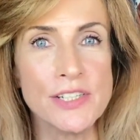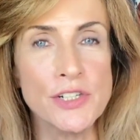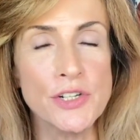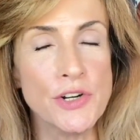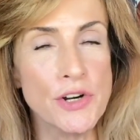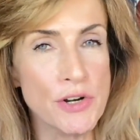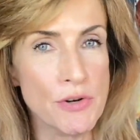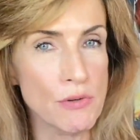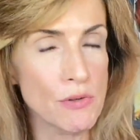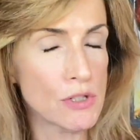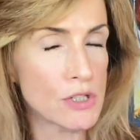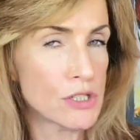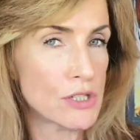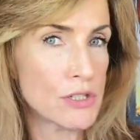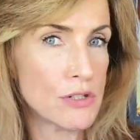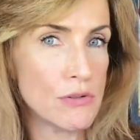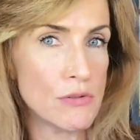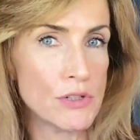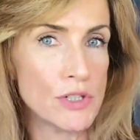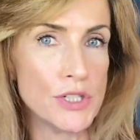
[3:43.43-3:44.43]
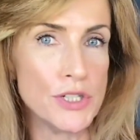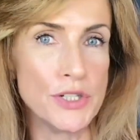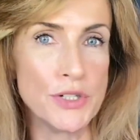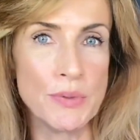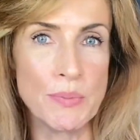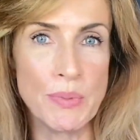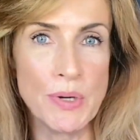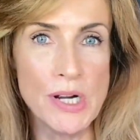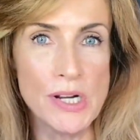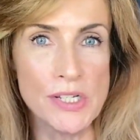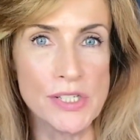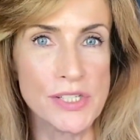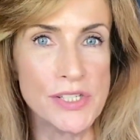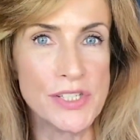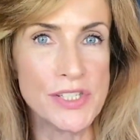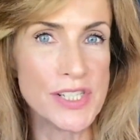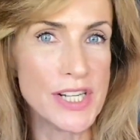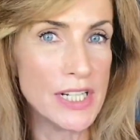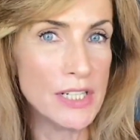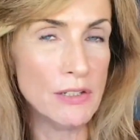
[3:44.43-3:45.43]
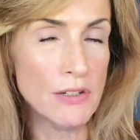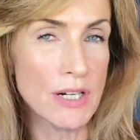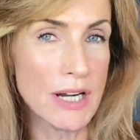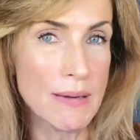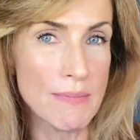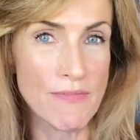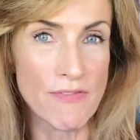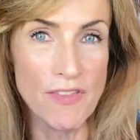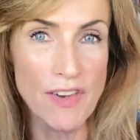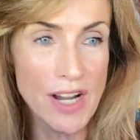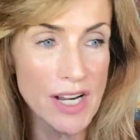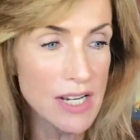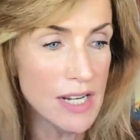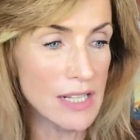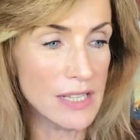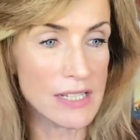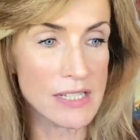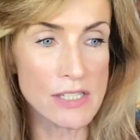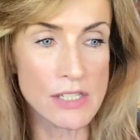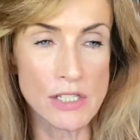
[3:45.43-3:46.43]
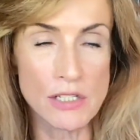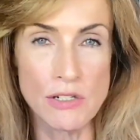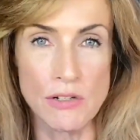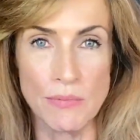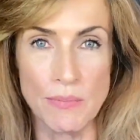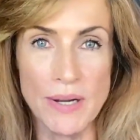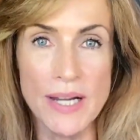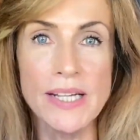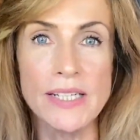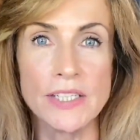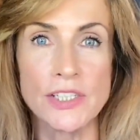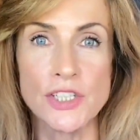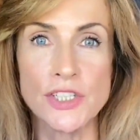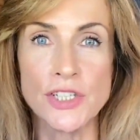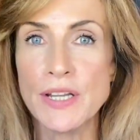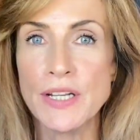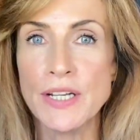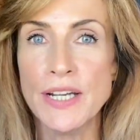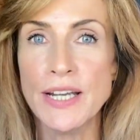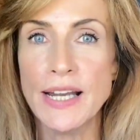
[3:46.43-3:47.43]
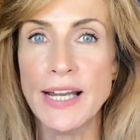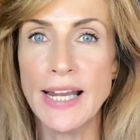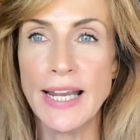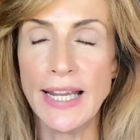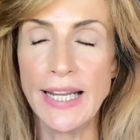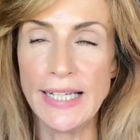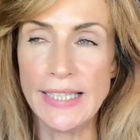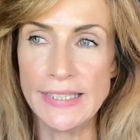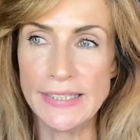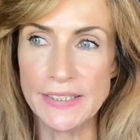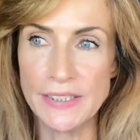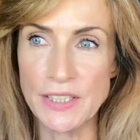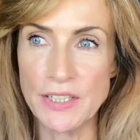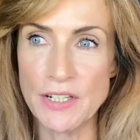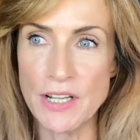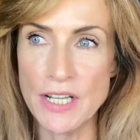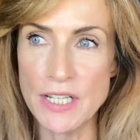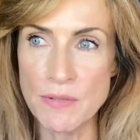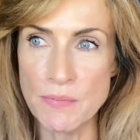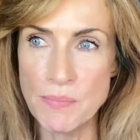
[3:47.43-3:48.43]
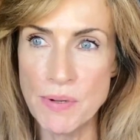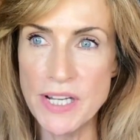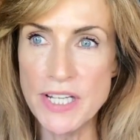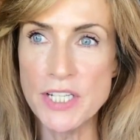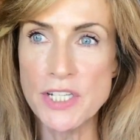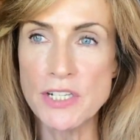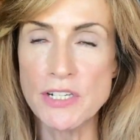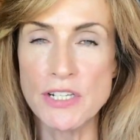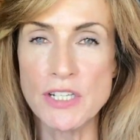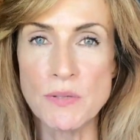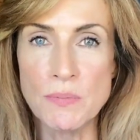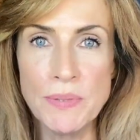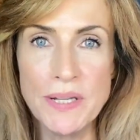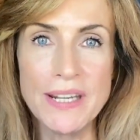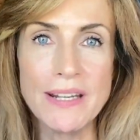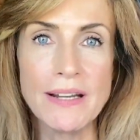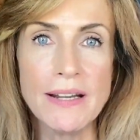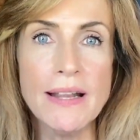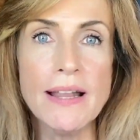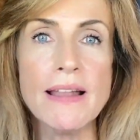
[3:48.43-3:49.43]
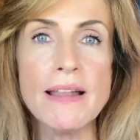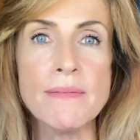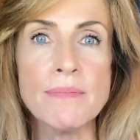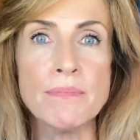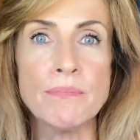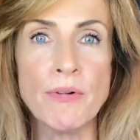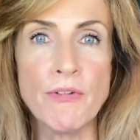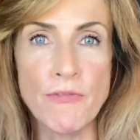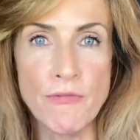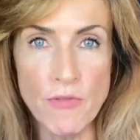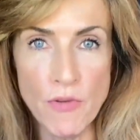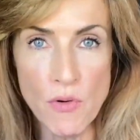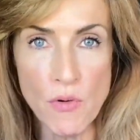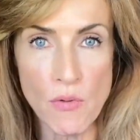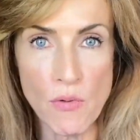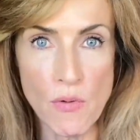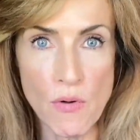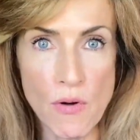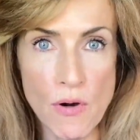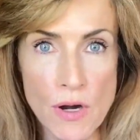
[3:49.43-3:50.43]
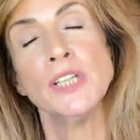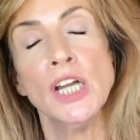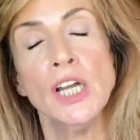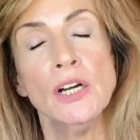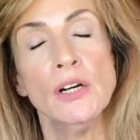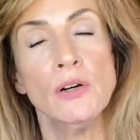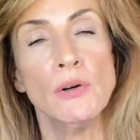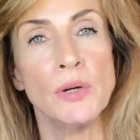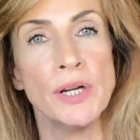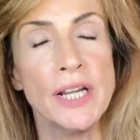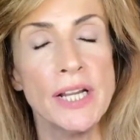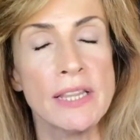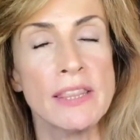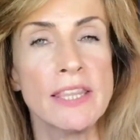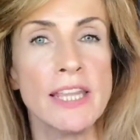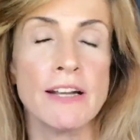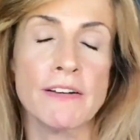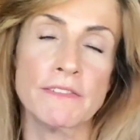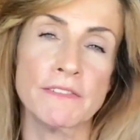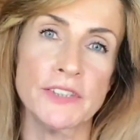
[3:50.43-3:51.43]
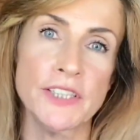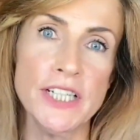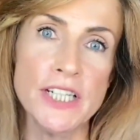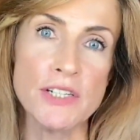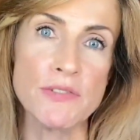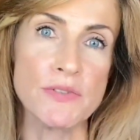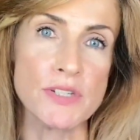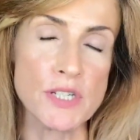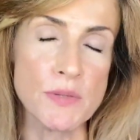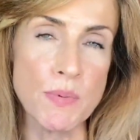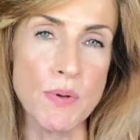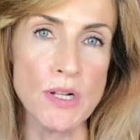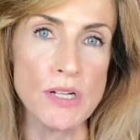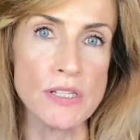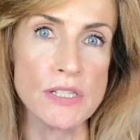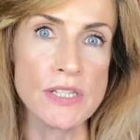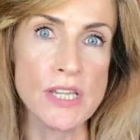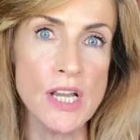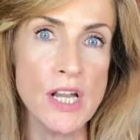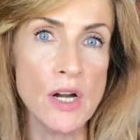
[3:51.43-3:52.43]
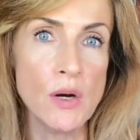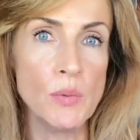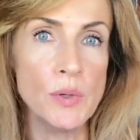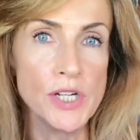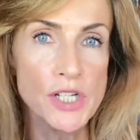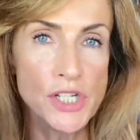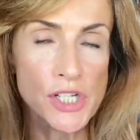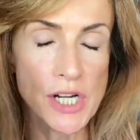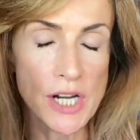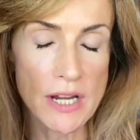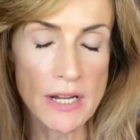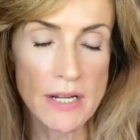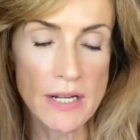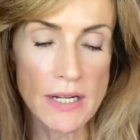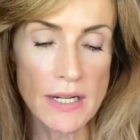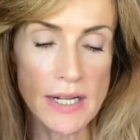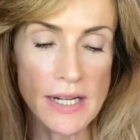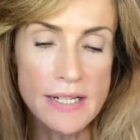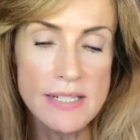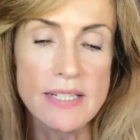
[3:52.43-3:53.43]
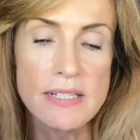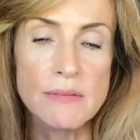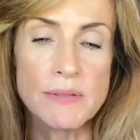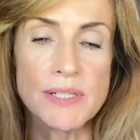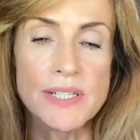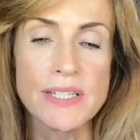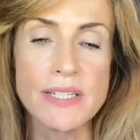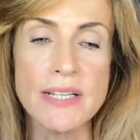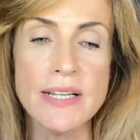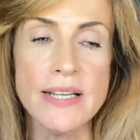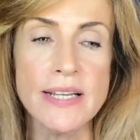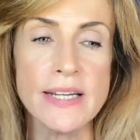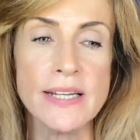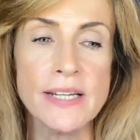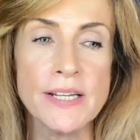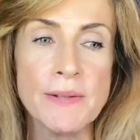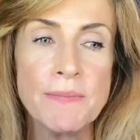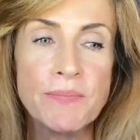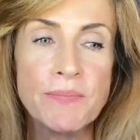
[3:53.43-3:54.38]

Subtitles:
You could also talk to your boss and say, look, I'm finding this too much, and it's best to speak up before or hit that freeze response, which, as I was saying,